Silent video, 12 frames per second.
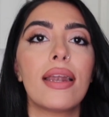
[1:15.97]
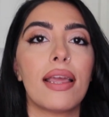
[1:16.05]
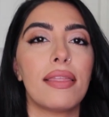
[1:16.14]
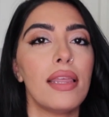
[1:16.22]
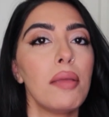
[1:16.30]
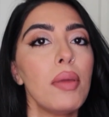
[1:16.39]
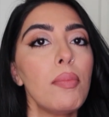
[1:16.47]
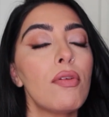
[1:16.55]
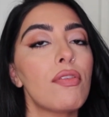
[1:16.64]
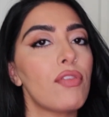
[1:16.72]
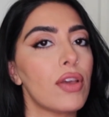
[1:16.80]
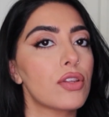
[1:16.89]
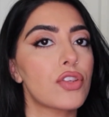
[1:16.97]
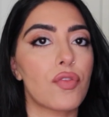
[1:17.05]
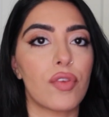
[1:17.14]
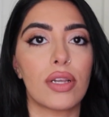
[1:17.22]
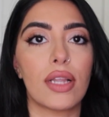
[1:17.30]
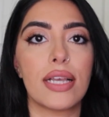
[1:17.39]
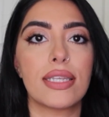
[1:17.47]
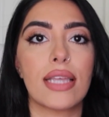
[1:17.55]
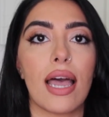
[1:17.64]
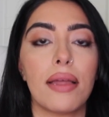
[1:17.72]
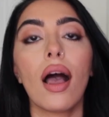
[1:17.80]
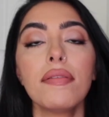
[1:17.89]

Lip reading: And I think people fail to realize that.